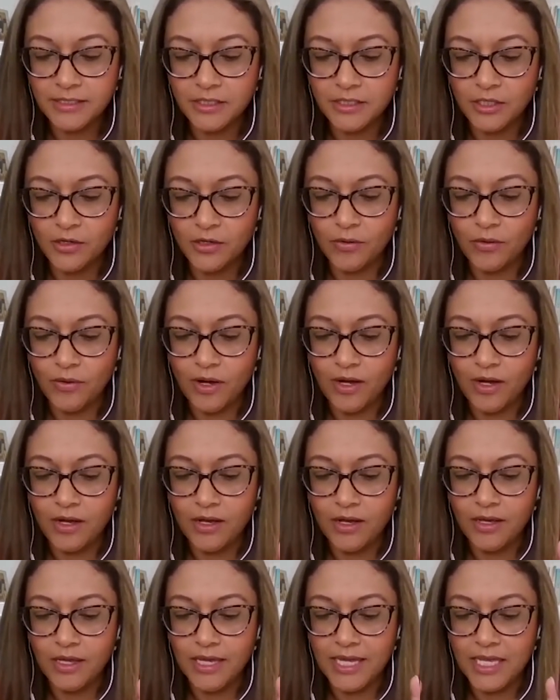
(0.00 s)

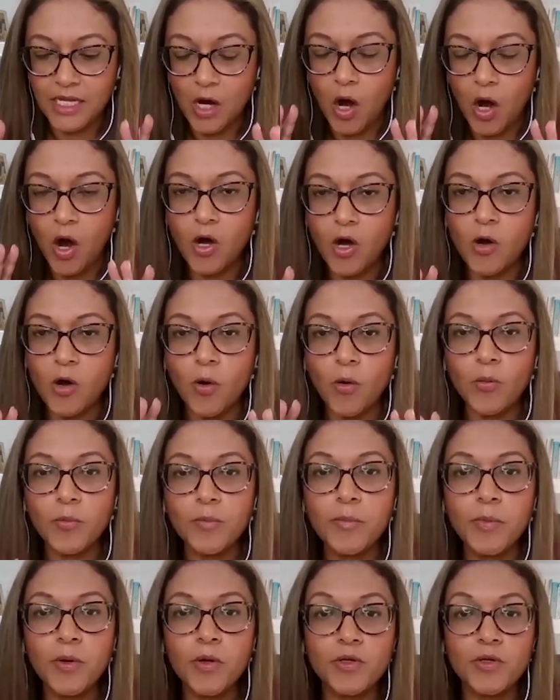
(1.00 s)
in our
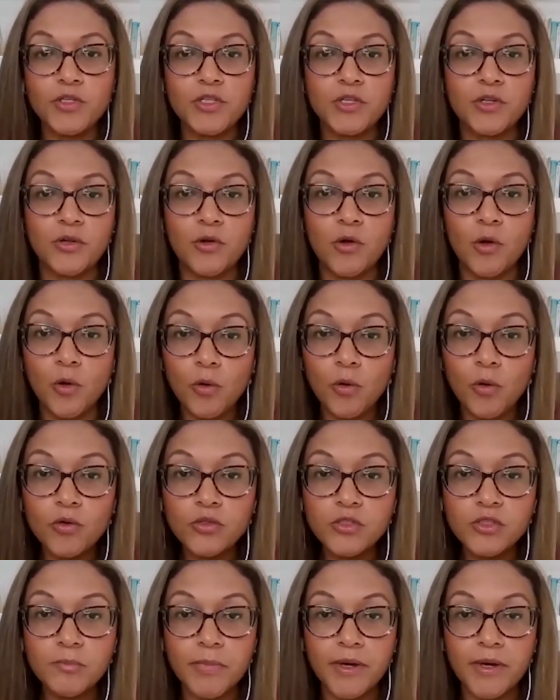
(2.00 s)
own personal goals,